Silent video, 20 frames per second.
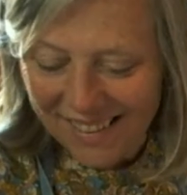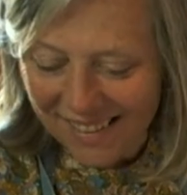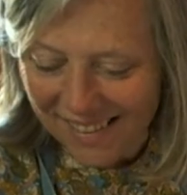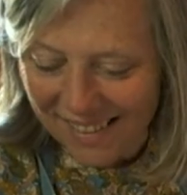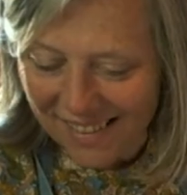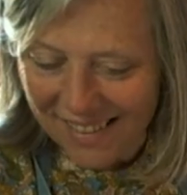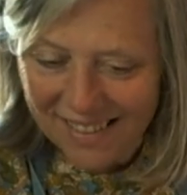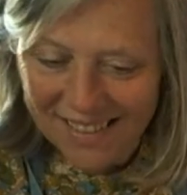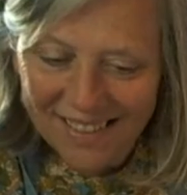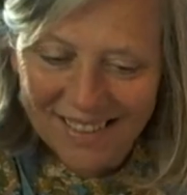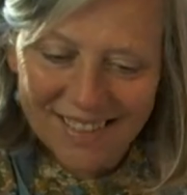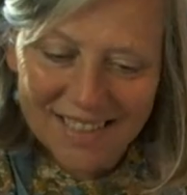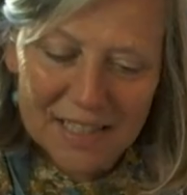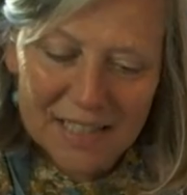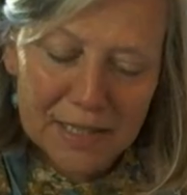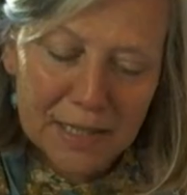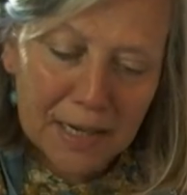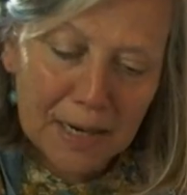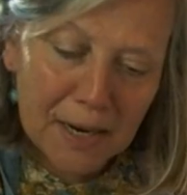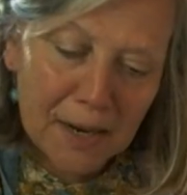
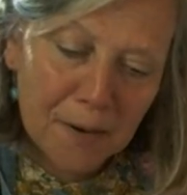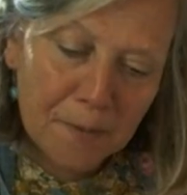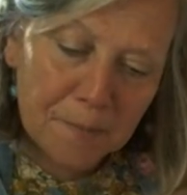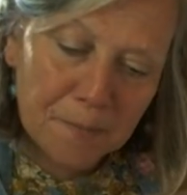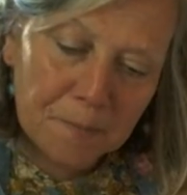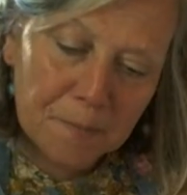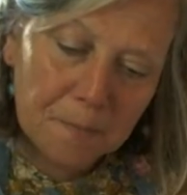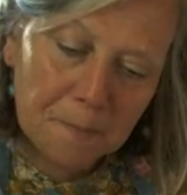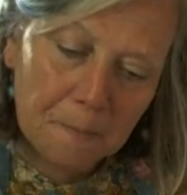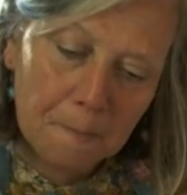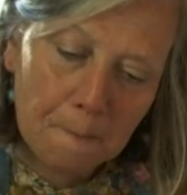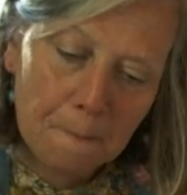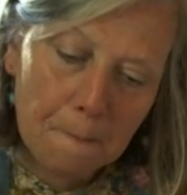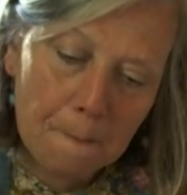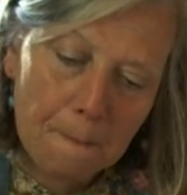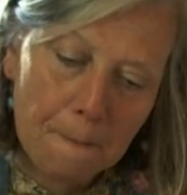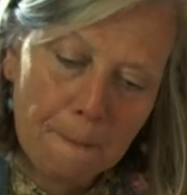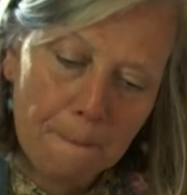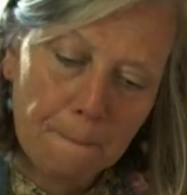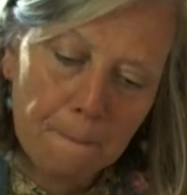Oh dear.
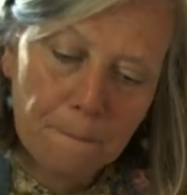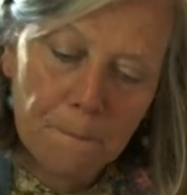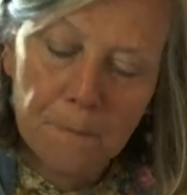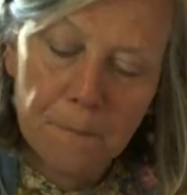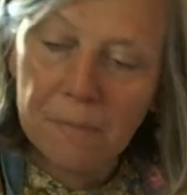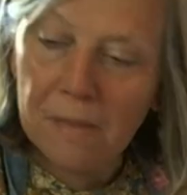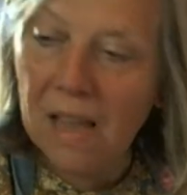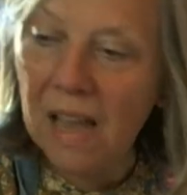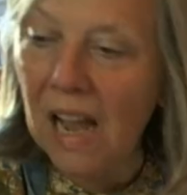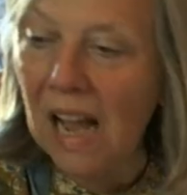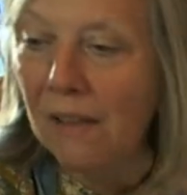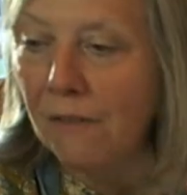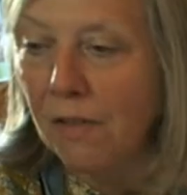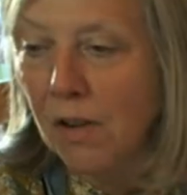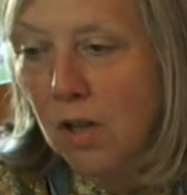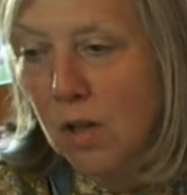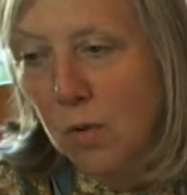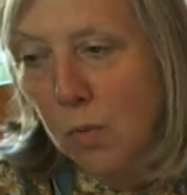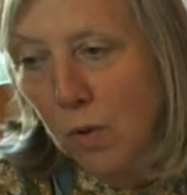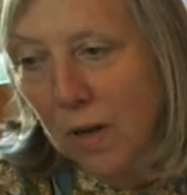
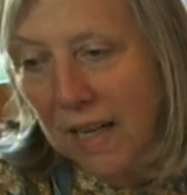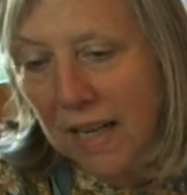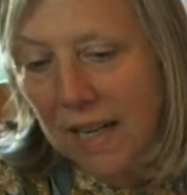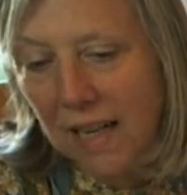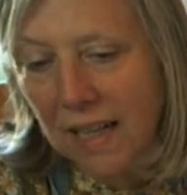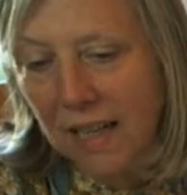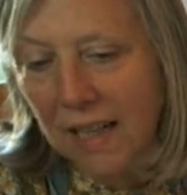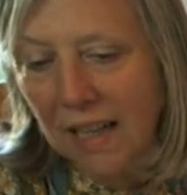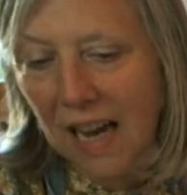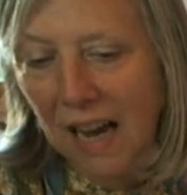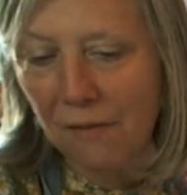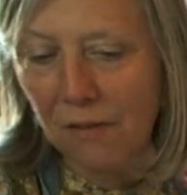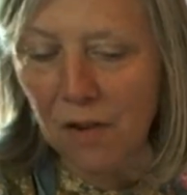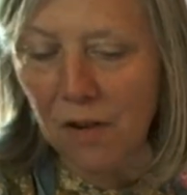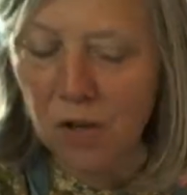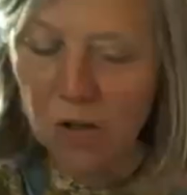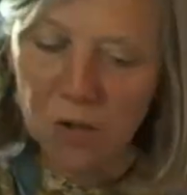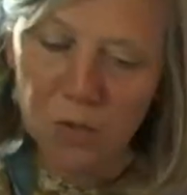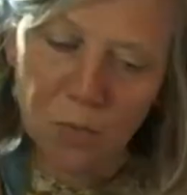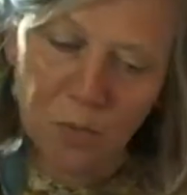Have a good week.
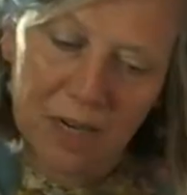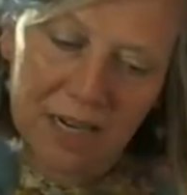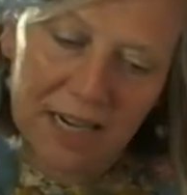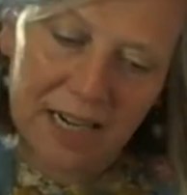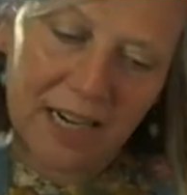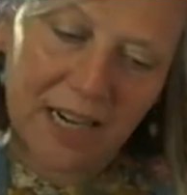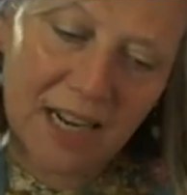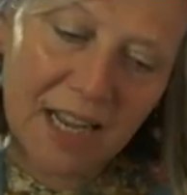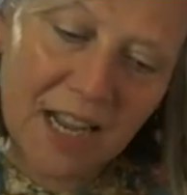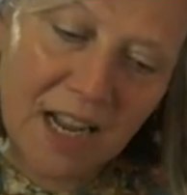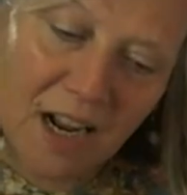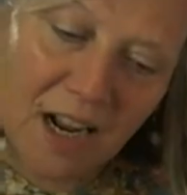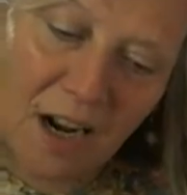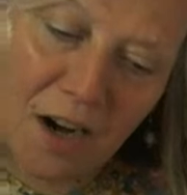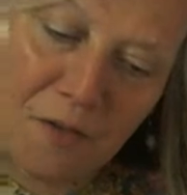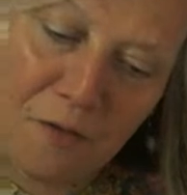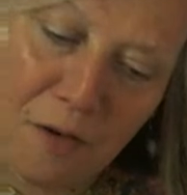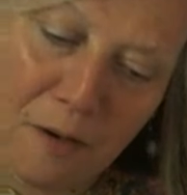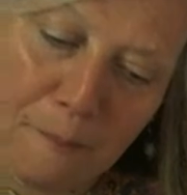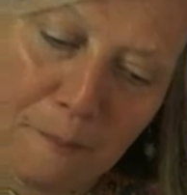Have a good week.
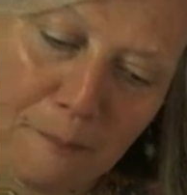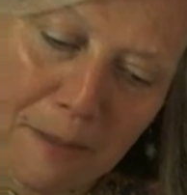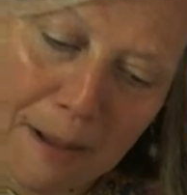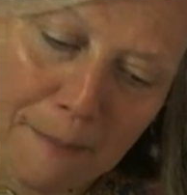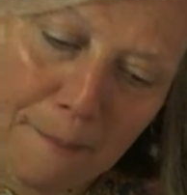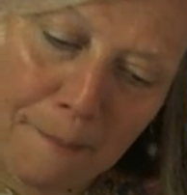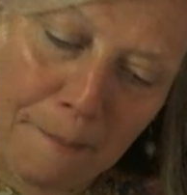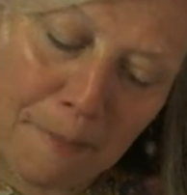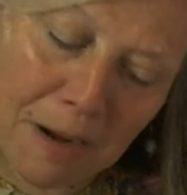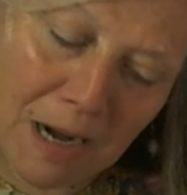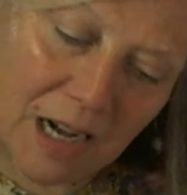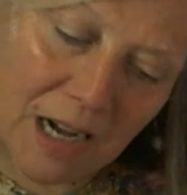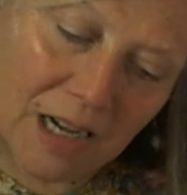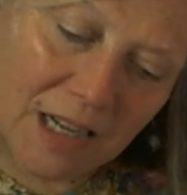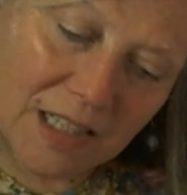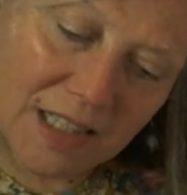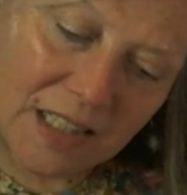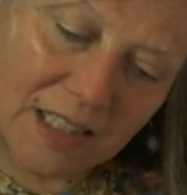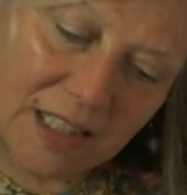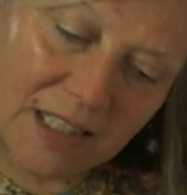And
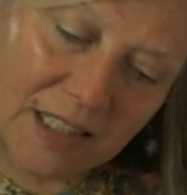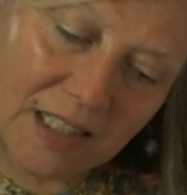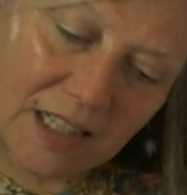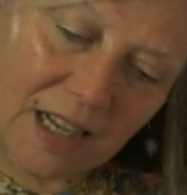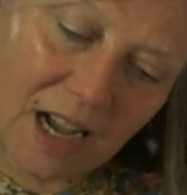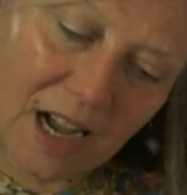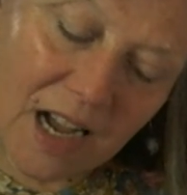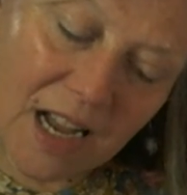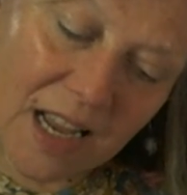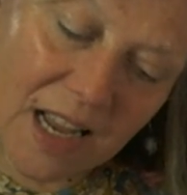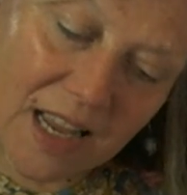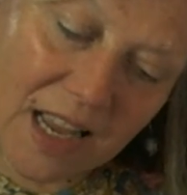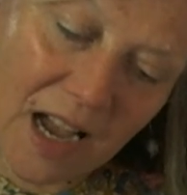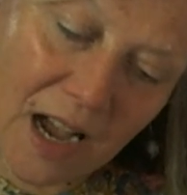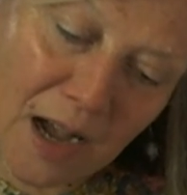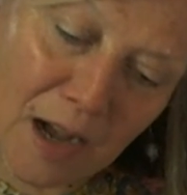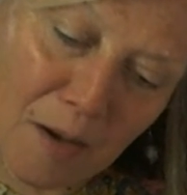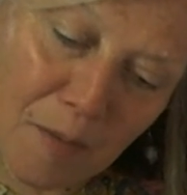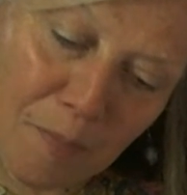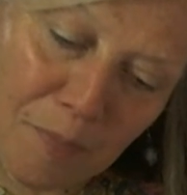remember
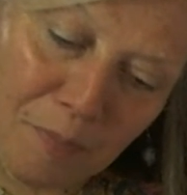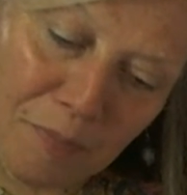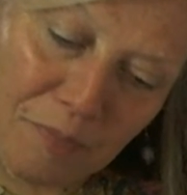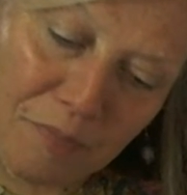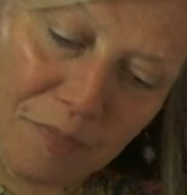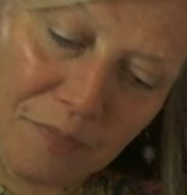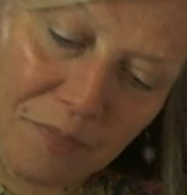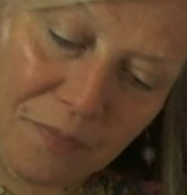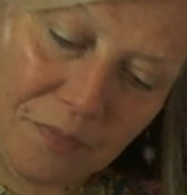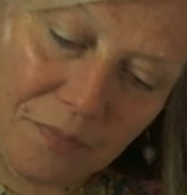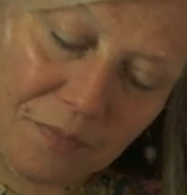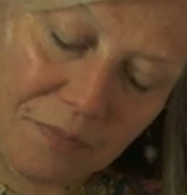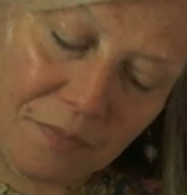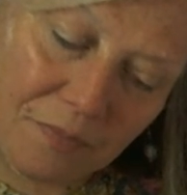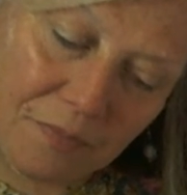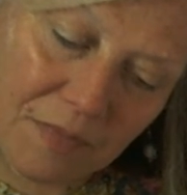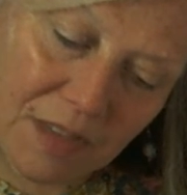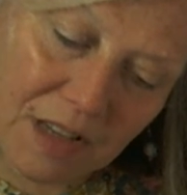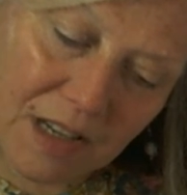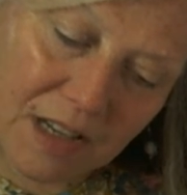um,
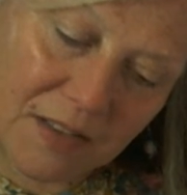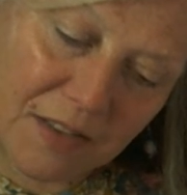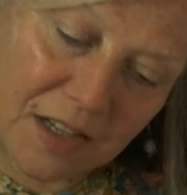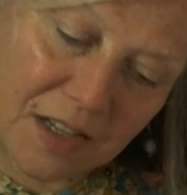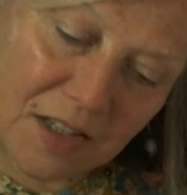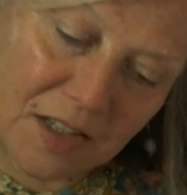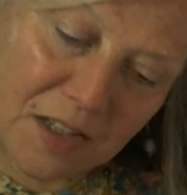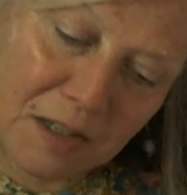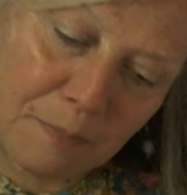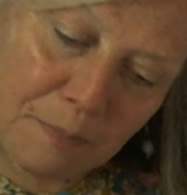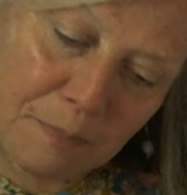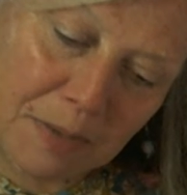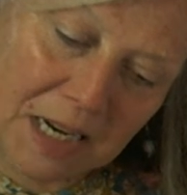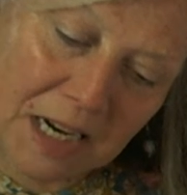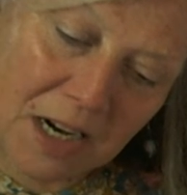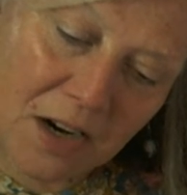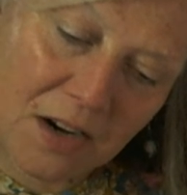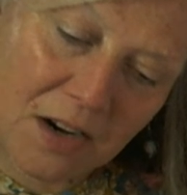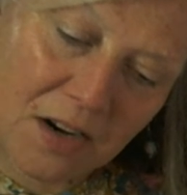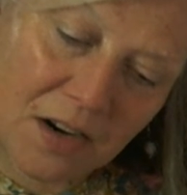that to
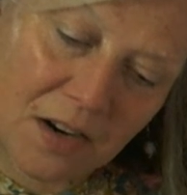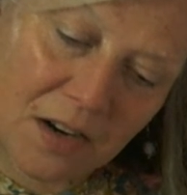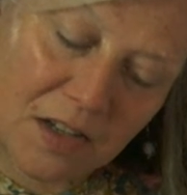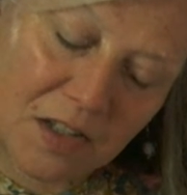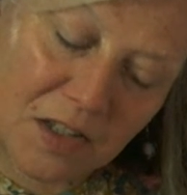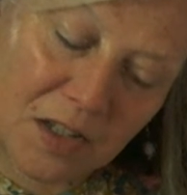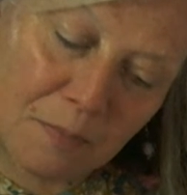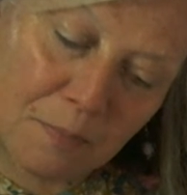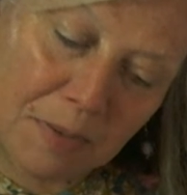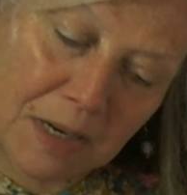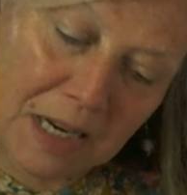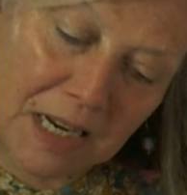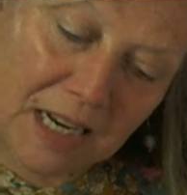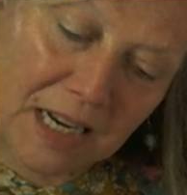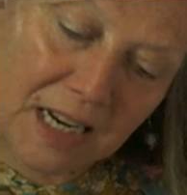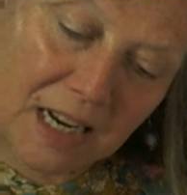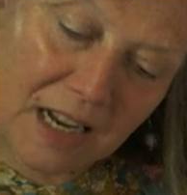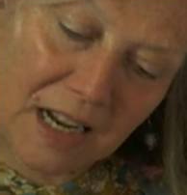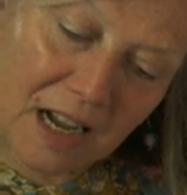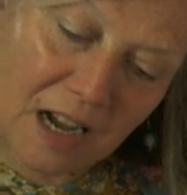be to
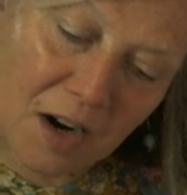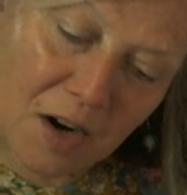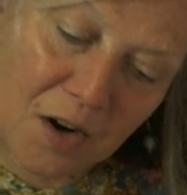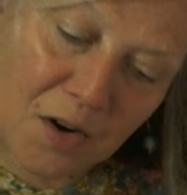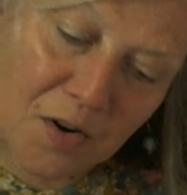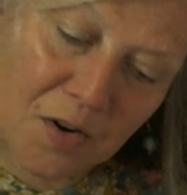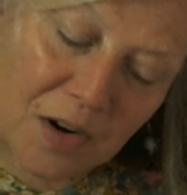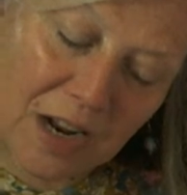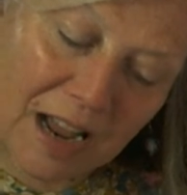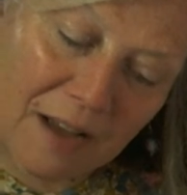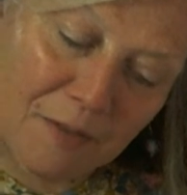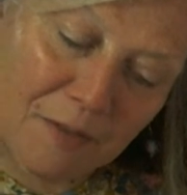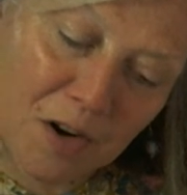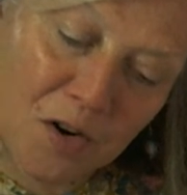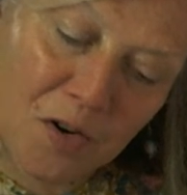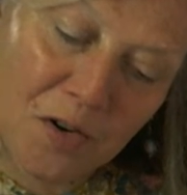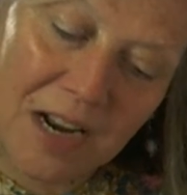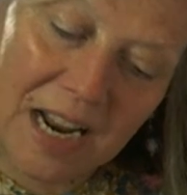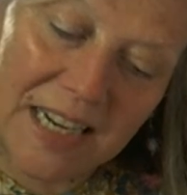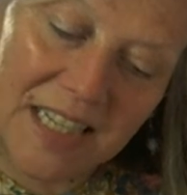be a, have a
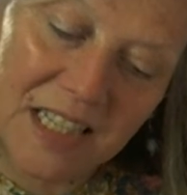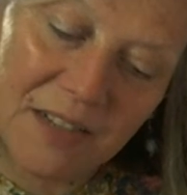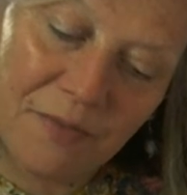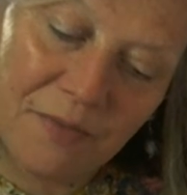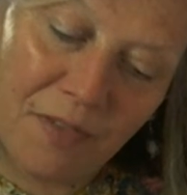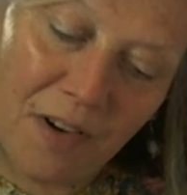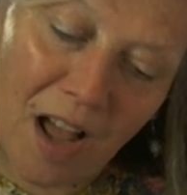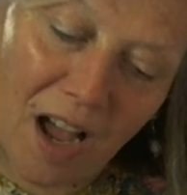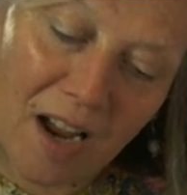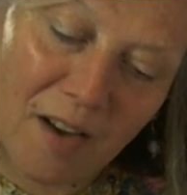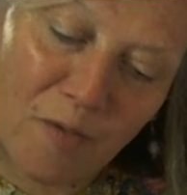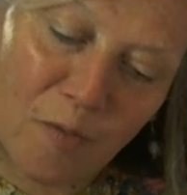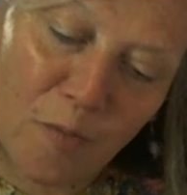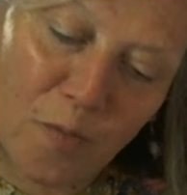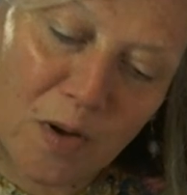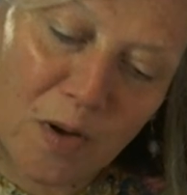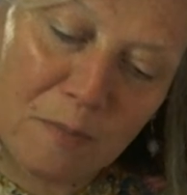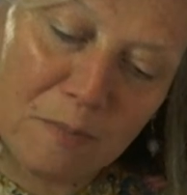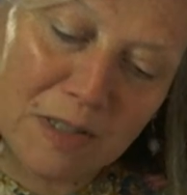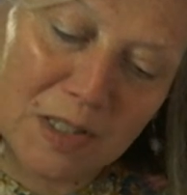creative life,
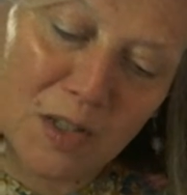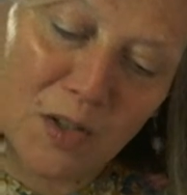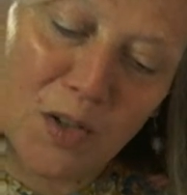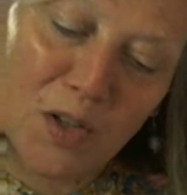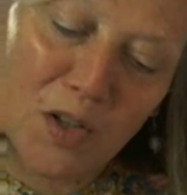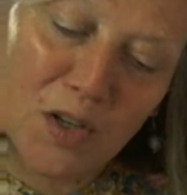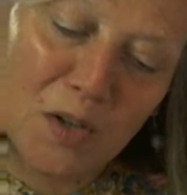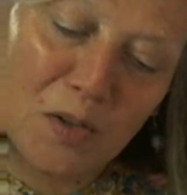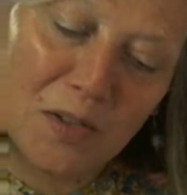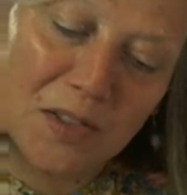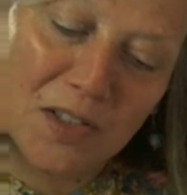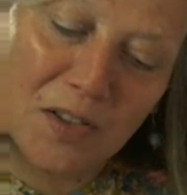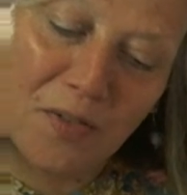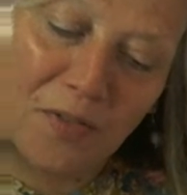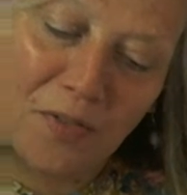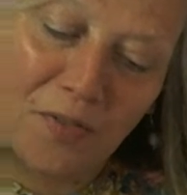we must lose the